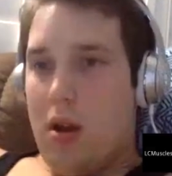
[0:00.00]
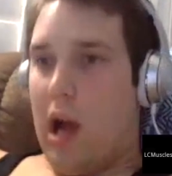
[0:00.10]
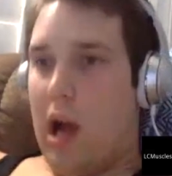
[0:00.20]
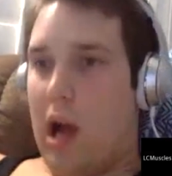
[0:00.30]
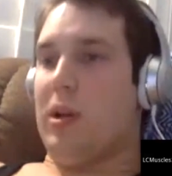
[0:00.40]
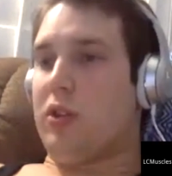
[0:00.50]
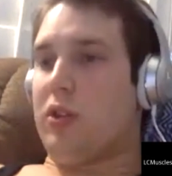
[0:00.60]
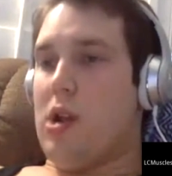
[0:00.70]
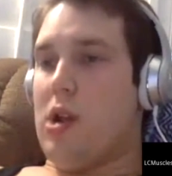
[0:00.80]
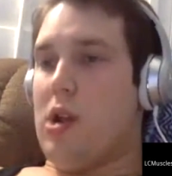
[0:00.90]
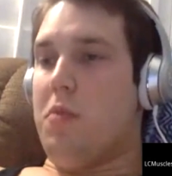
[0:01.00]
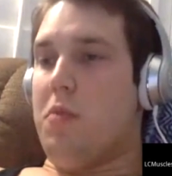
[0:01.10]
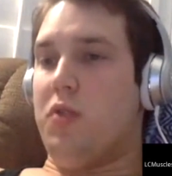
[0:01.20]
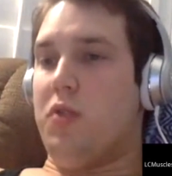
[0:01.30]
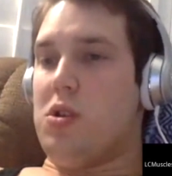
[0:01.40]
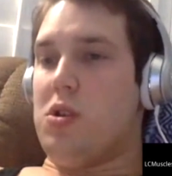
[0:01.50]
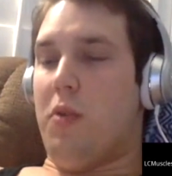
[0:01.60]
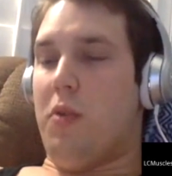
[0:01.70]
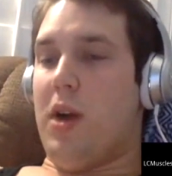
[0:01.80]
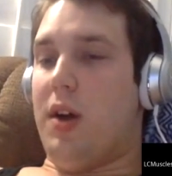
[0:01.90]
I was about to graduate and move to
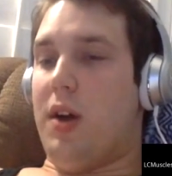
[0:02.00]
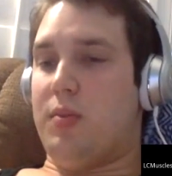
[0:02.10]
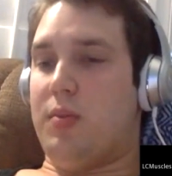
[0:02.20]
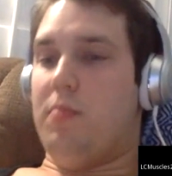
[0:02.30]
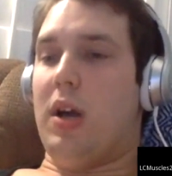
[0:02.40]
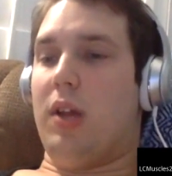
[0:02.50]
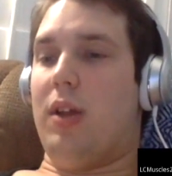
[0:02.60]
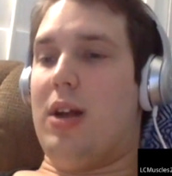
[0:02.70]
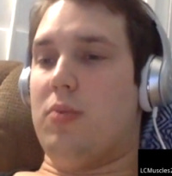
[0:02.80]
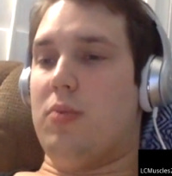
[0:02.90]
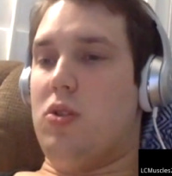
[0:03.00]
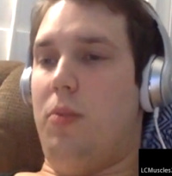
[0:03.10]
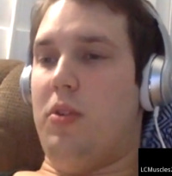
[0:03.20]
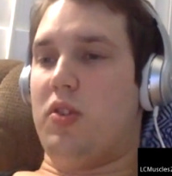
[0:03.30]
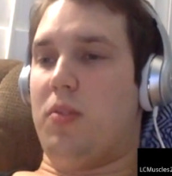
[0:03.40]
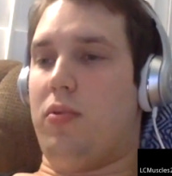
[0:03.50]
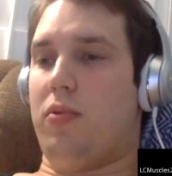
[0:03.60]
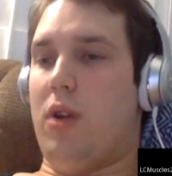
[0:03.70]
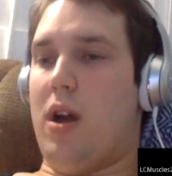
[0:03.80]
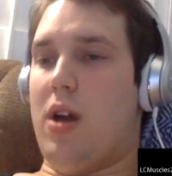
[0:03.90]
Europe with my husband, my classmate. You'll be
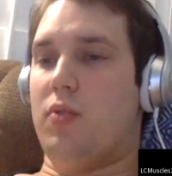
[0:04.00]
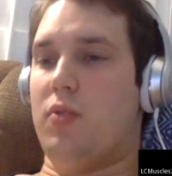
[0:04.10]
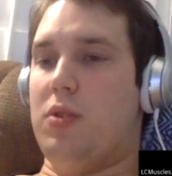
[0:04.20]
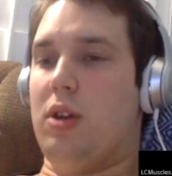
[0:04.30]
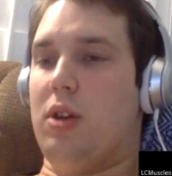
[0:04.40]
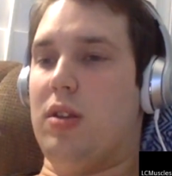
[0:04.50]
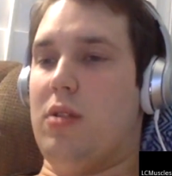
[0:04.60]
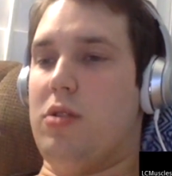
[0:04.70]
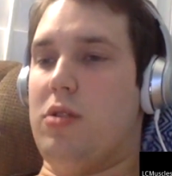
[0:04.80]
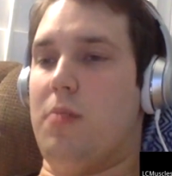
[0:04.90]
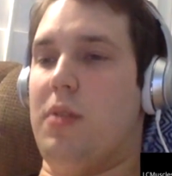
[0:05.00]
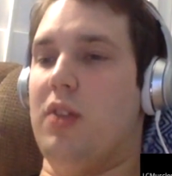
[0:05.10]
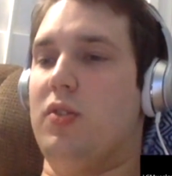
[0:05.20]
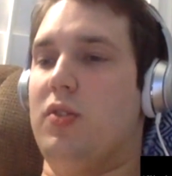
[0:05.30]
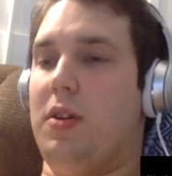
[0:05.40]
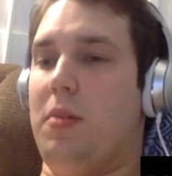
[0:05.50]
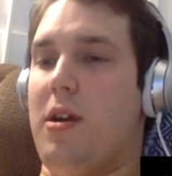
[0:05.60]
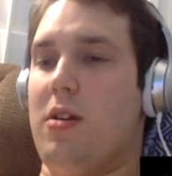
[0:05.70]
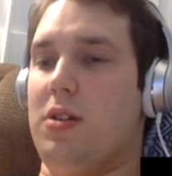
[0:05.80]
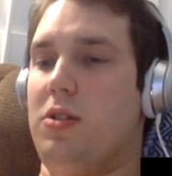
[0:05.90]
surprised when you get there. Europeans look
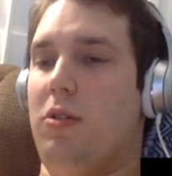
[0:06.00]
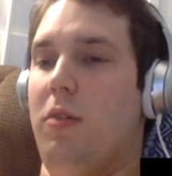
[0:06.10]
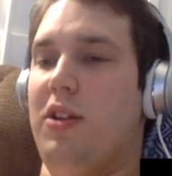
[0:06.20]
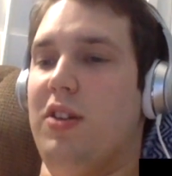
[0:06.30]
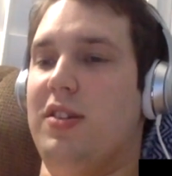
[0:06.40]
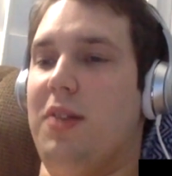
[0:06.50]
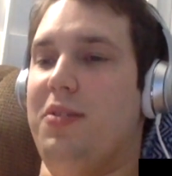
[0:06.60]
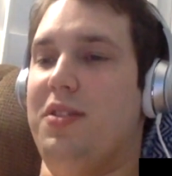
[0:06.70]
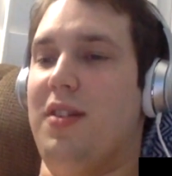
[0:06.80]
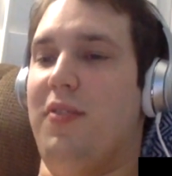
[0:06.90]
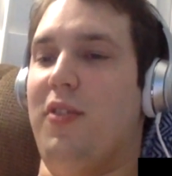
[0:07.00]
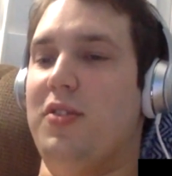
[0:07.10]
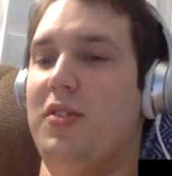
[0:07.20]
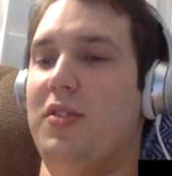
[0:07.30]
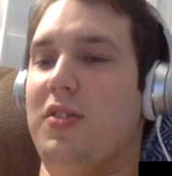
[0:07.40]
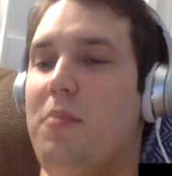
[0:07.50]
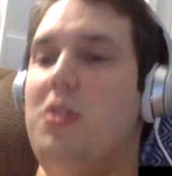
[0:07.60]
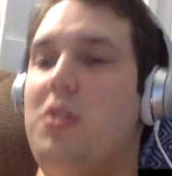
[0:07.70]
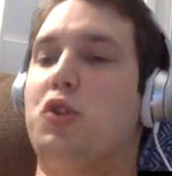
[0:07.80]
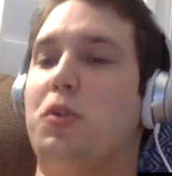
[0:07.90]
American. You won't be able to tell the difference.
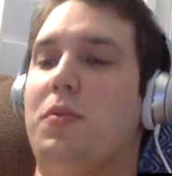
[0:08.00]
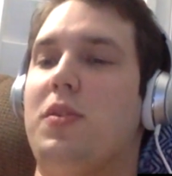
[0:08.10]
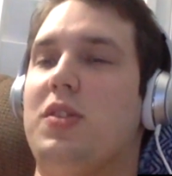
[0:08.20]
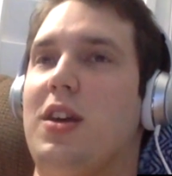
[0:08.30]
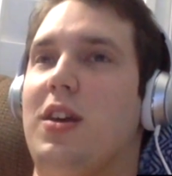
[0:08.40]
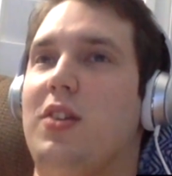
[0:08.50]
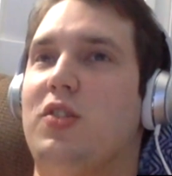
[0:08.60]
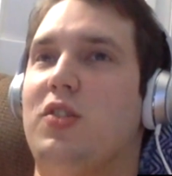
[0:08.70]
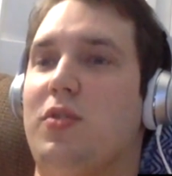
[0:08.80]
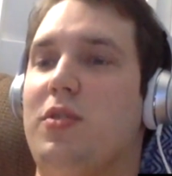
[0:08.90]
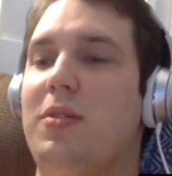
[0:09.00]
Me, you should retake history.